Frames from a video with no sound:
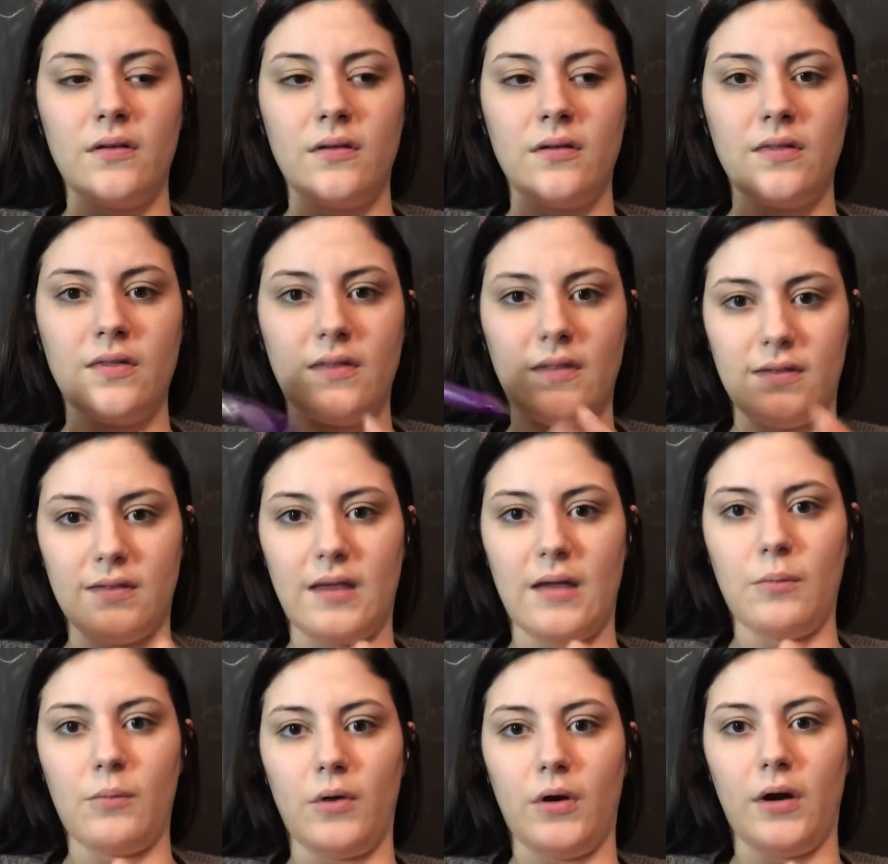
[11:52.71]
the
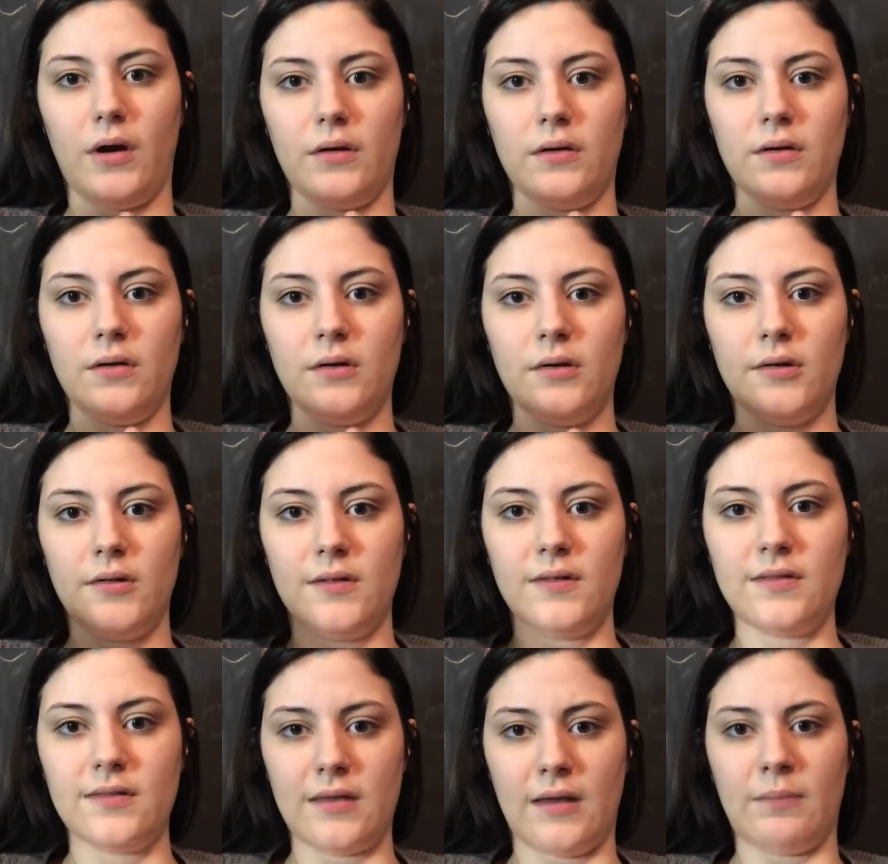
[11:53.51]
same word,
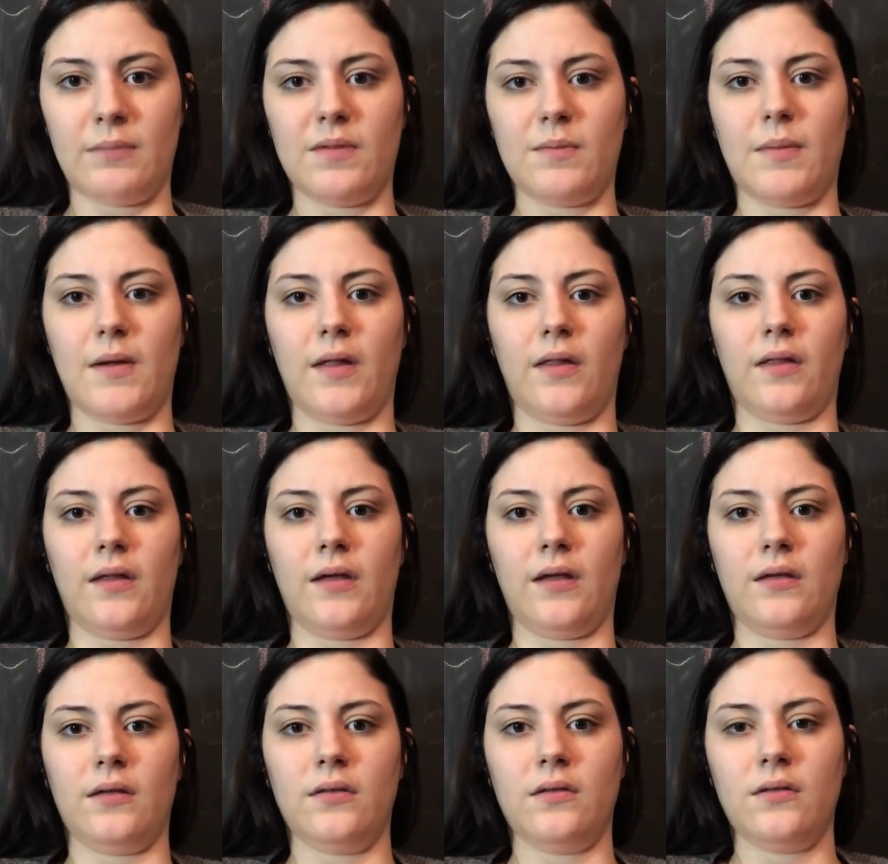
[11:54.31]
same
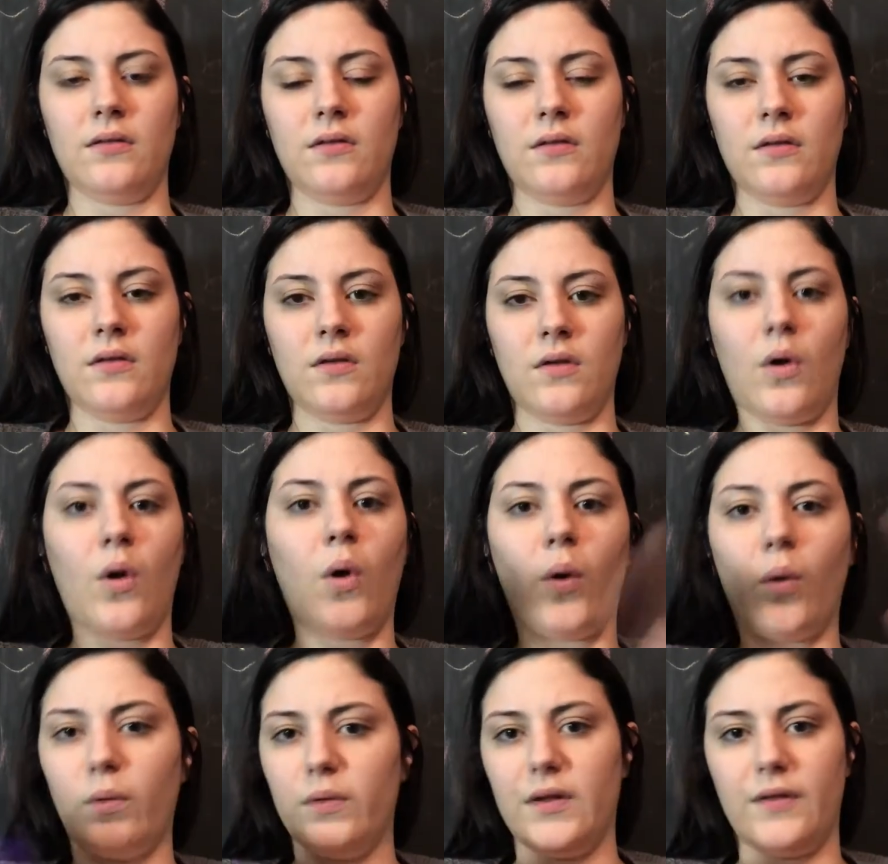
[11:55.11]
spelling,
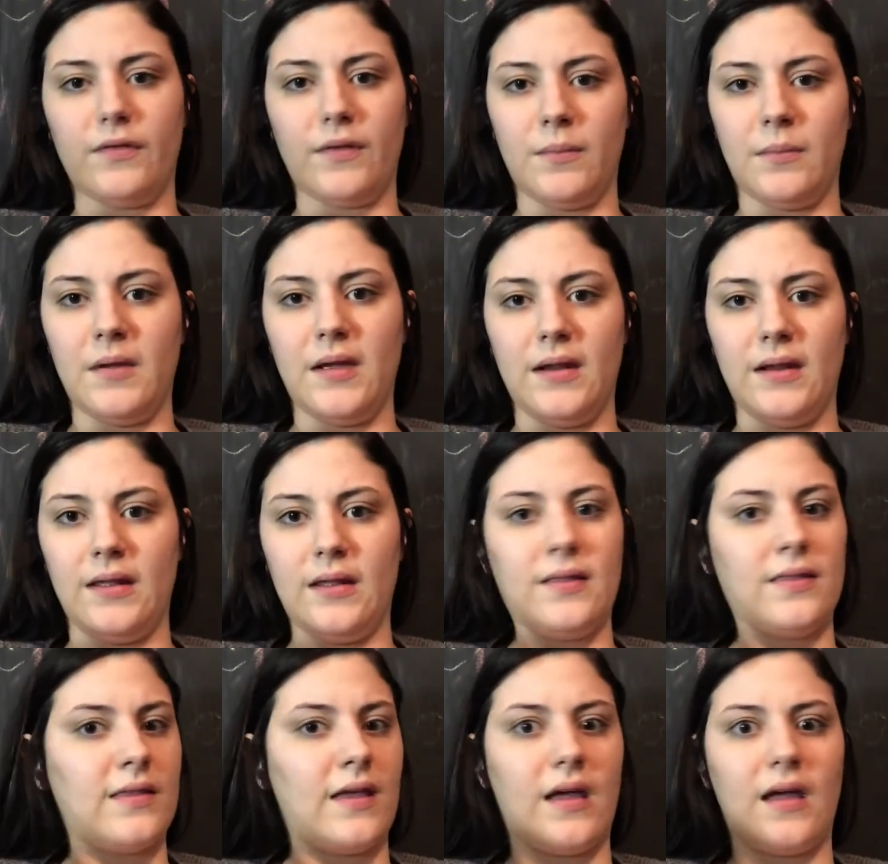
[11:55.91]
whole different
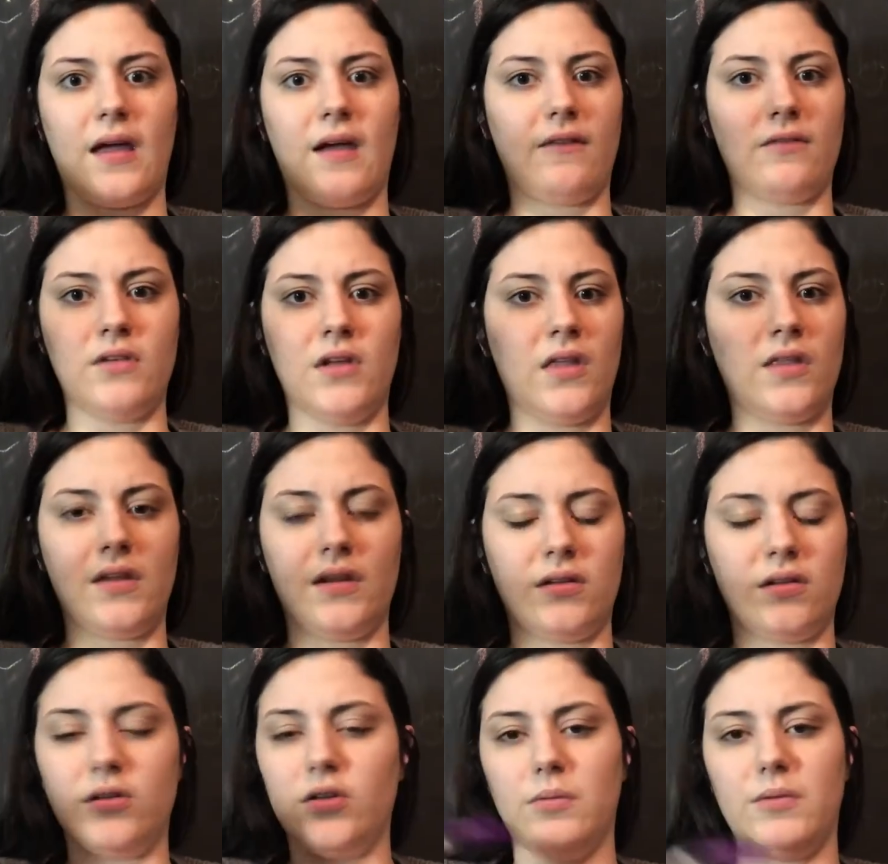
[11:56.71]
meaning that have nothing
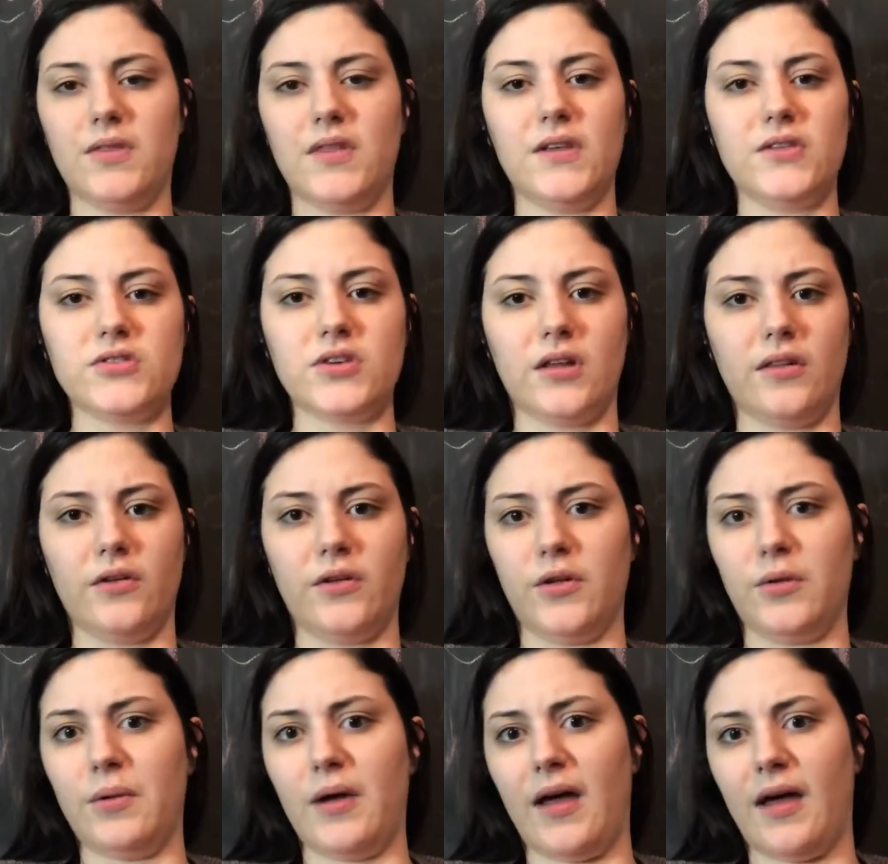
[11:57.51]
to do with each other.
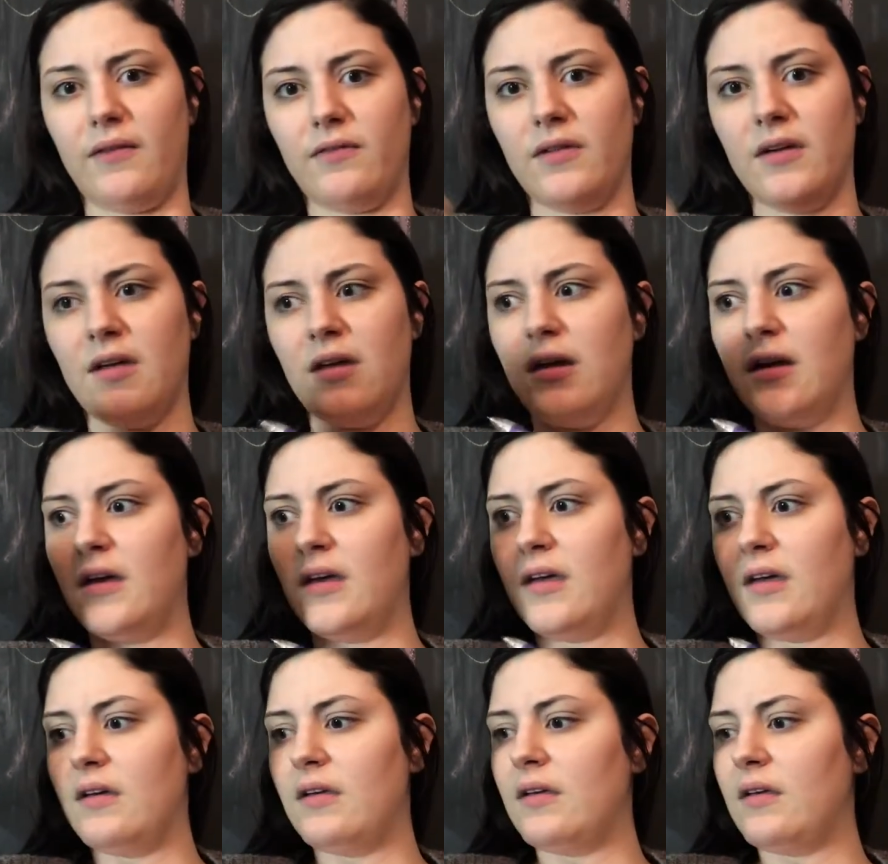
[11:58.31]
You have
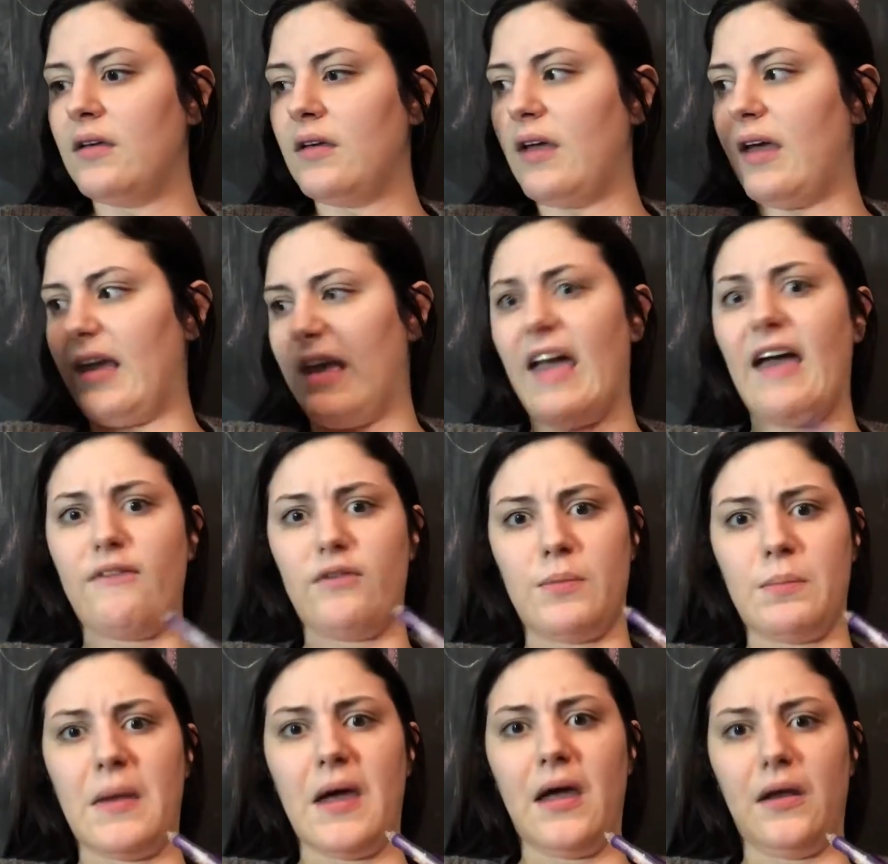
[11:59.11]
a heavy
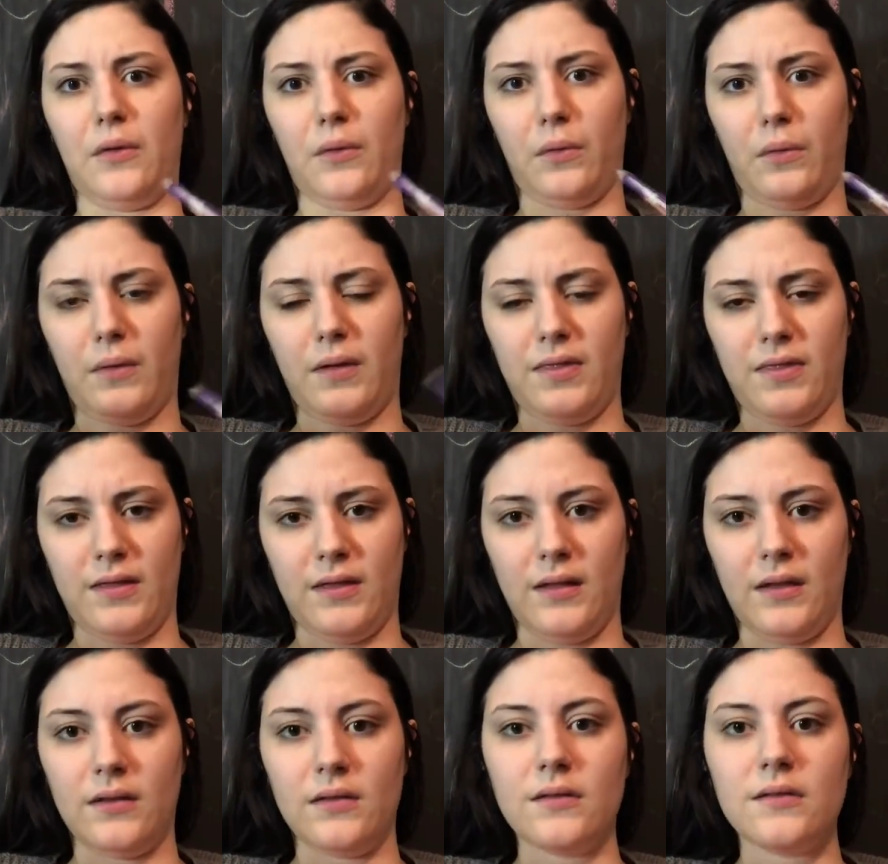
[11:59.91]
metal and
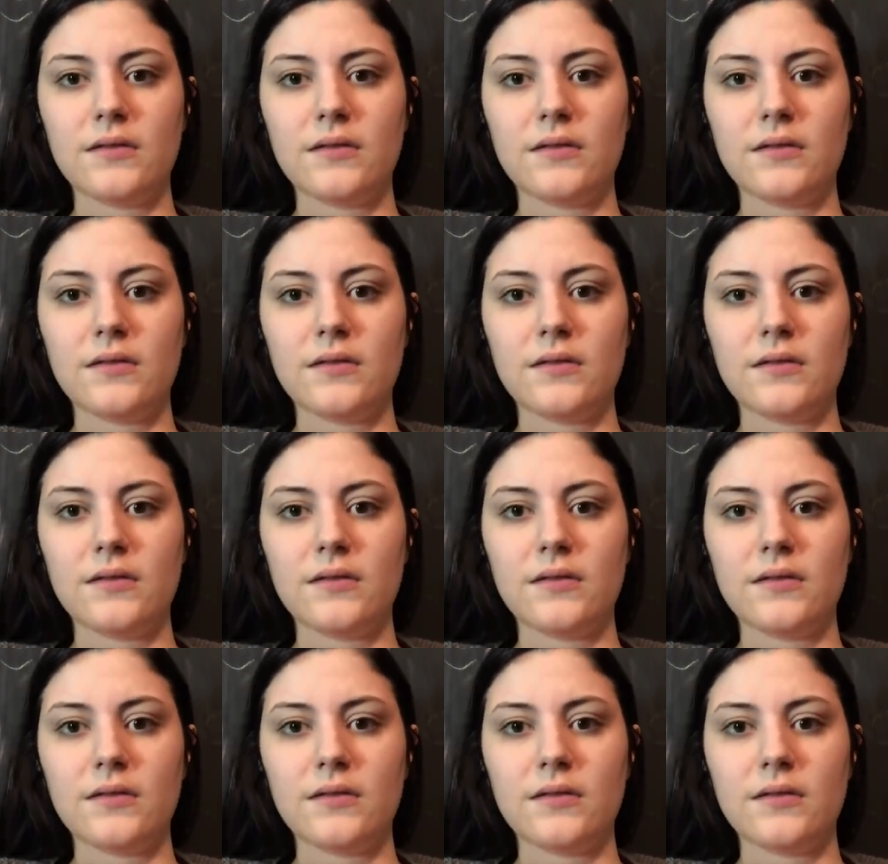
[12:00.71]
then